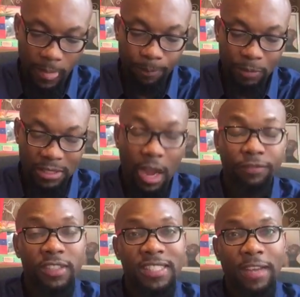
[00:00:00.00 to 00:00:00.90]
it's
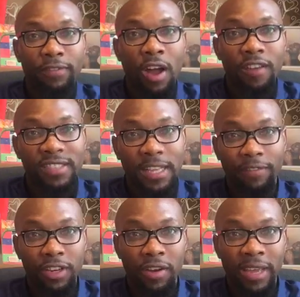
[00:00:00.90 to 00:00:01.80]
after
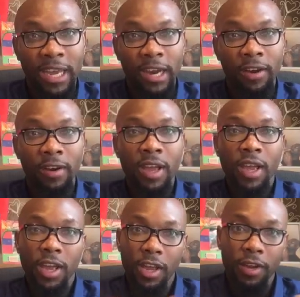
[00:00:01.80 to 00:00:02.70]
7:30 now here
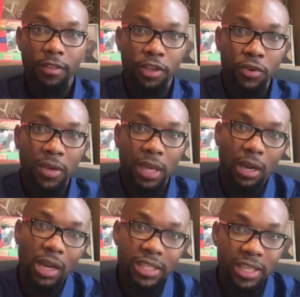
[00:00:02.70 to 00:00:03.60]
in the UK,
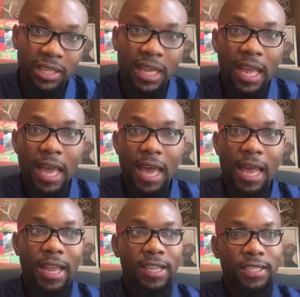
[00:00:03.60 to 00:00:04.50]
London.
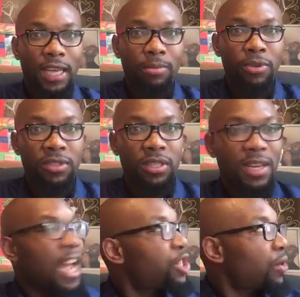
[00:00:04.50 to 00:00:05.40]
And like I said, I'm using the
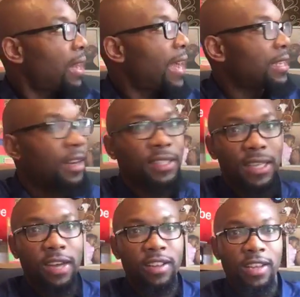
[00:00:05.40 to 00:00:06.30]
natural light
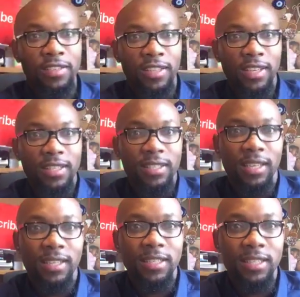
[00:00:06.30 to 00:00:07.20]
outside. As you can
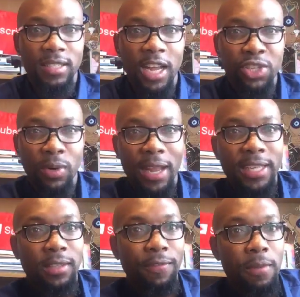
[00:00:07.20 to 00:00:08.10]
see, this is a natural
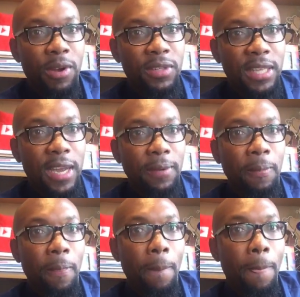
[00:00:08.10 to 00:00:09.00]
lighting from outside,
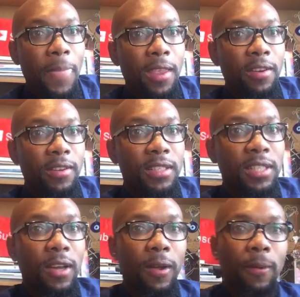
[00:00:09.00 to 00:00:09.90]

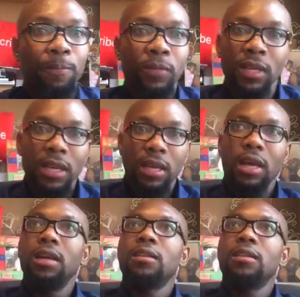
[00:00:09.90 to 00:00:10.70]
so. And